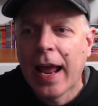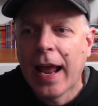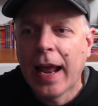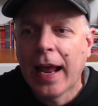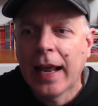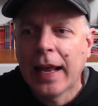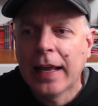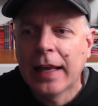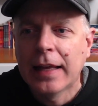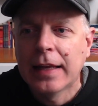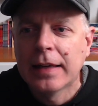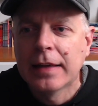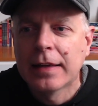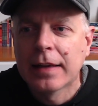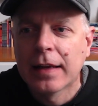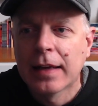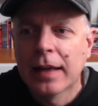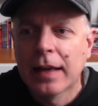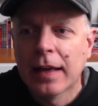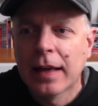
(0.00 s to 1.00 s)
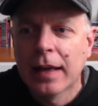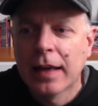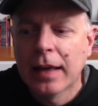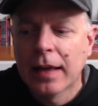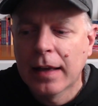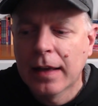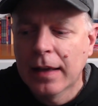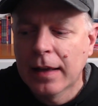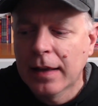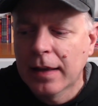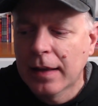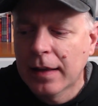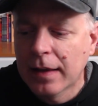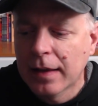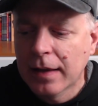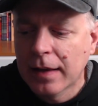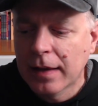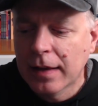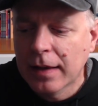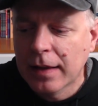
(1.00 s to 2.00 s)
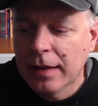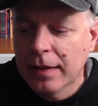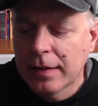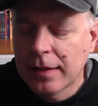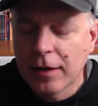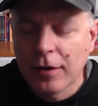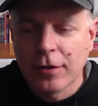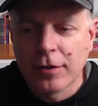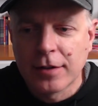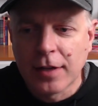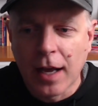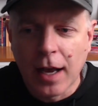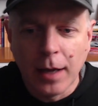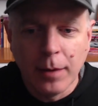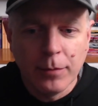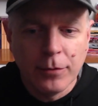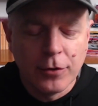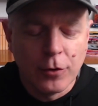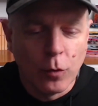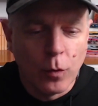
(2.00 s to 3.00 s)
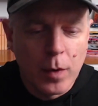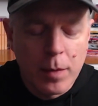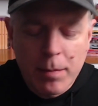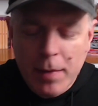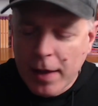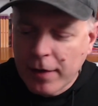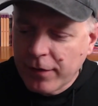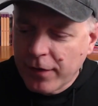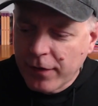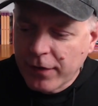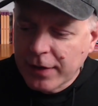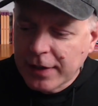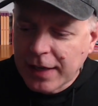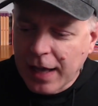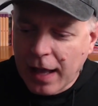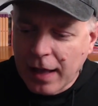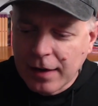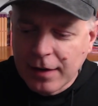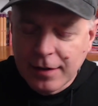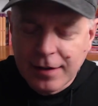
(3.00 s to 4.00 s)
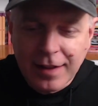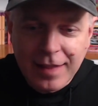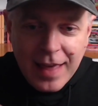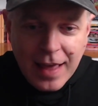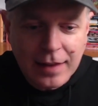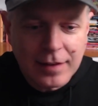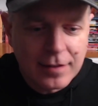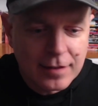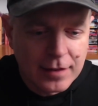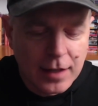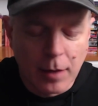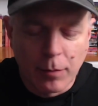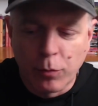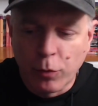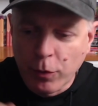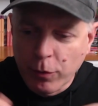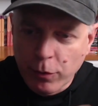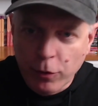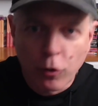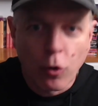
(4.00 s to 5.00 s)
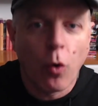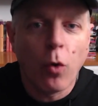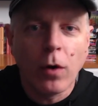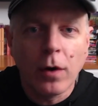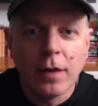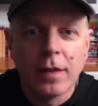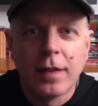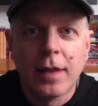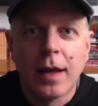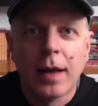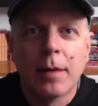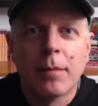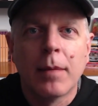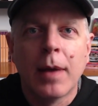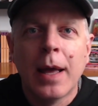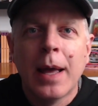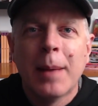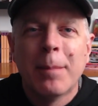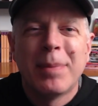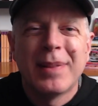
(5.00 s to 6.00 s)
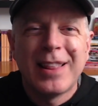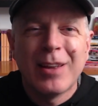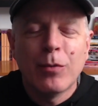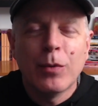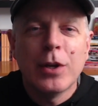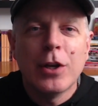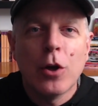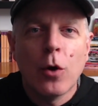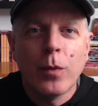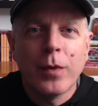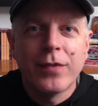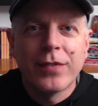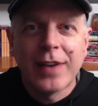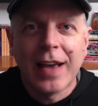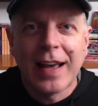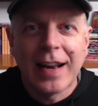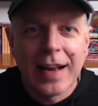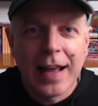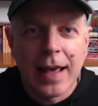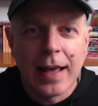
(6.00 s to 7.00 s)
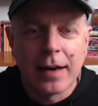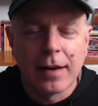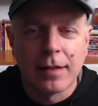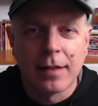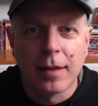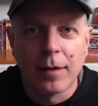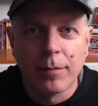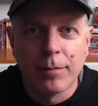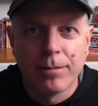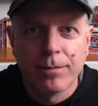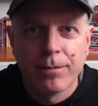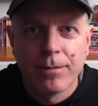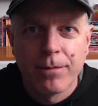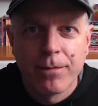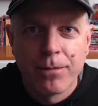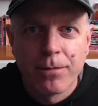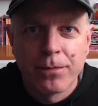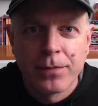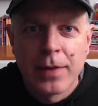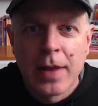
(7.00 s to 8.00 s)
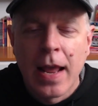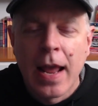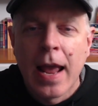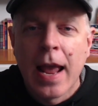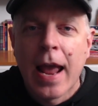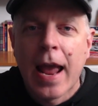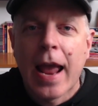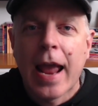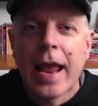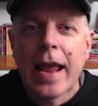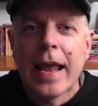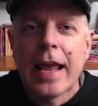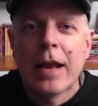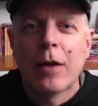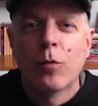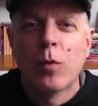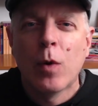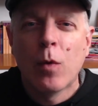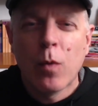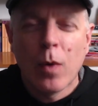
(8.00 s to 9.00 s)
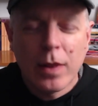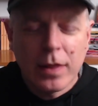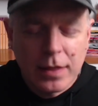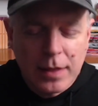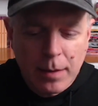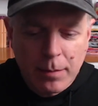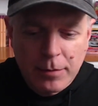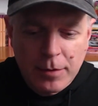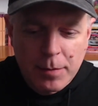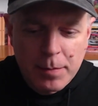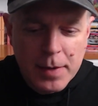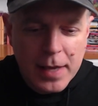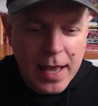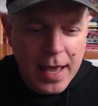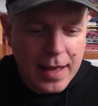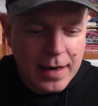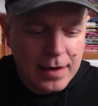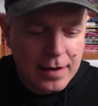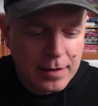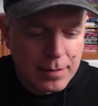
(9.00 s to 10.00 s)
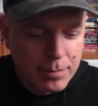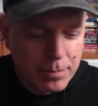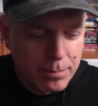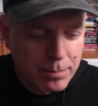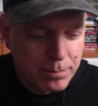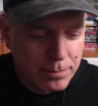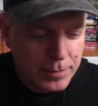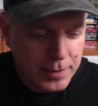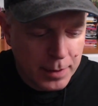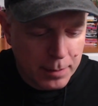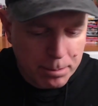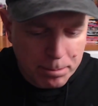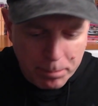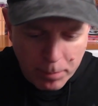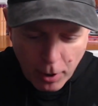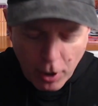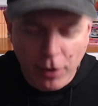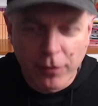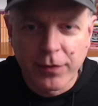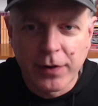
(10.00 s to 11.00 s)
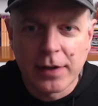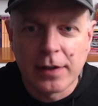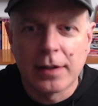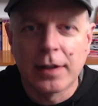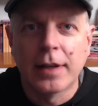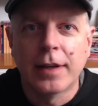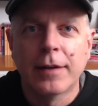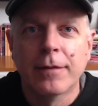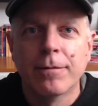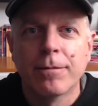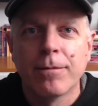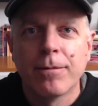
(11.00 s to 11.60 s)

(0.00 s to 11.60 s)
And there are times that we may have even gotten to that step. We recorded them, but then we know we've got to edit them. And we want them to be edited perfectly.